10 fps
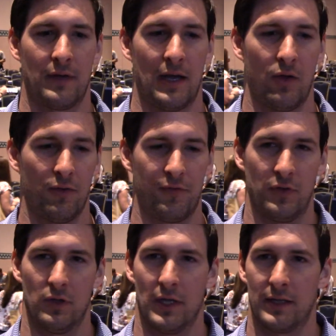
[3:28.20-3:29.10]
I only
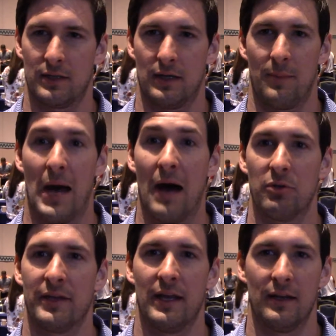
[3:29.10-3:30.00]
feel like I'm
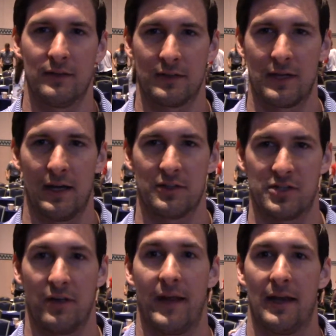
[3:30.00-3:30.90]
obligated to kind of
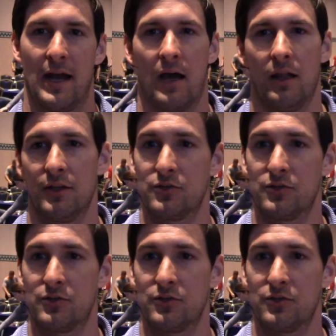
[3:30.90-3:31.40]
share that knowledge